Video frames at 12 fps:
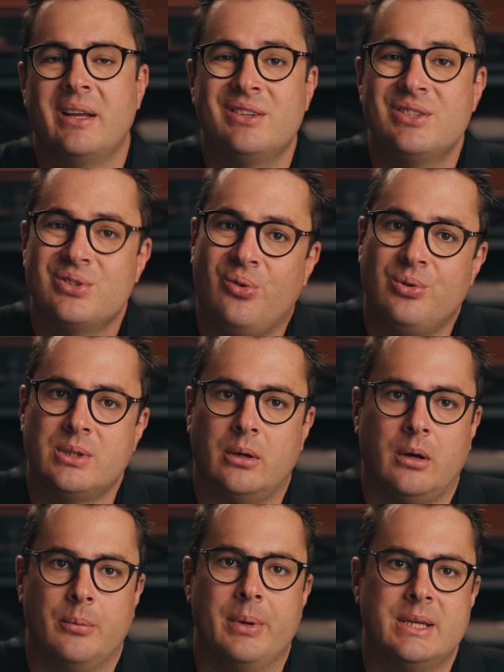and it is also
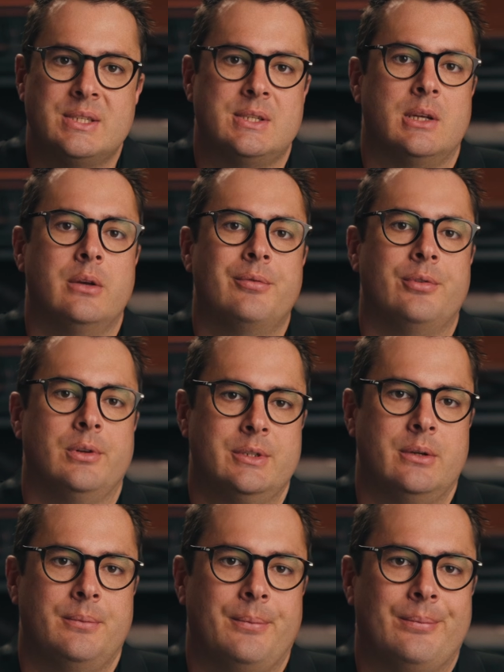our best-selling
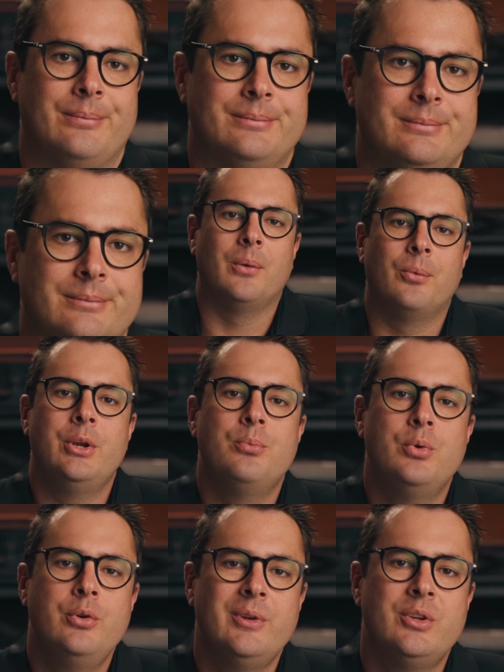filter. When you
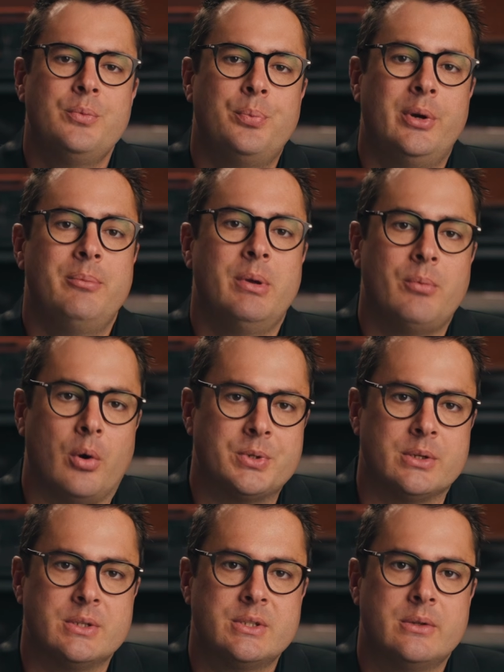move into premium
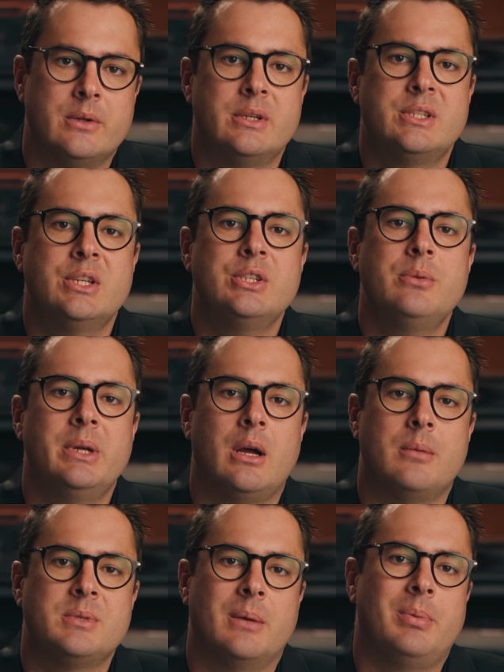options, the decision
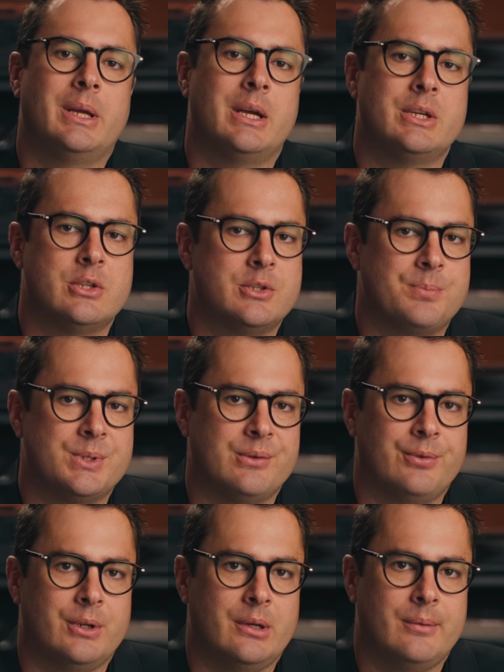becomes
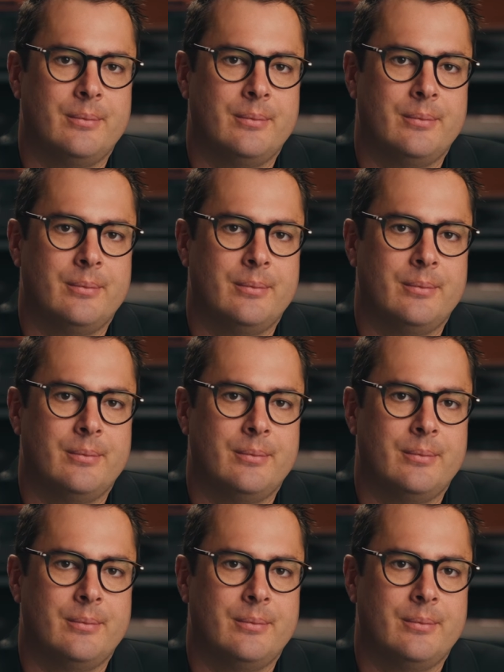application-specific.